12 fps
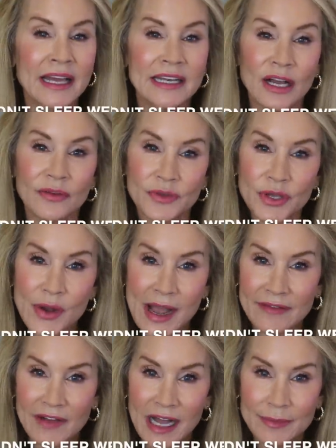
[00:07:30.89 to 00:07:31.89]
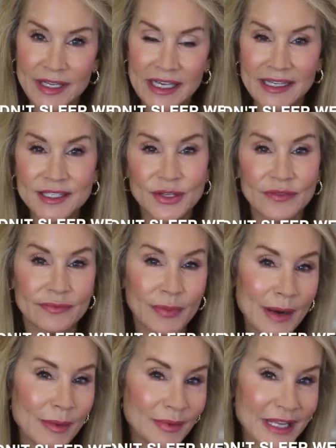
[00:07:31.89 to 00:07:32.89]
Now, if you have IBS, you've
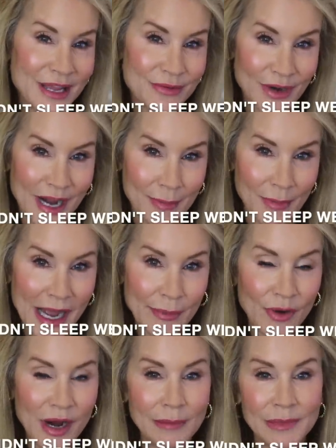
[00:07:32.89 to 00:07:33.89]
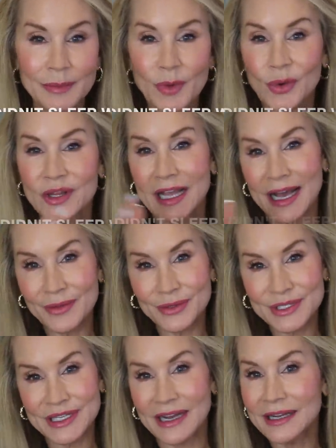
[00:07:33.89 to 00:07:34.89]
probably either got my problem or the
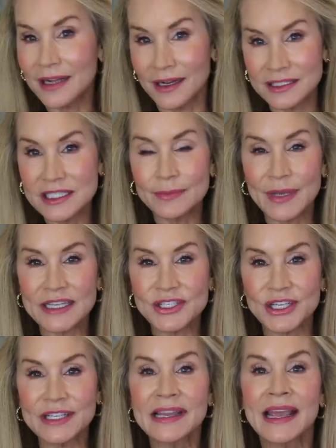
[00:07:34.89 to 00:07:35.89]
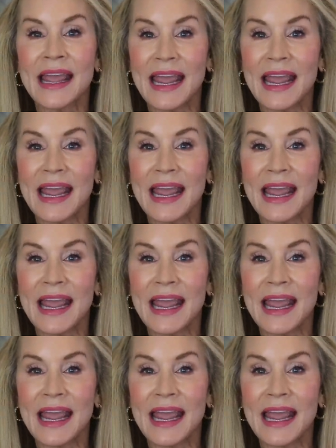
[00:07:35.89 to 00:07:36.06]
other side, constipation.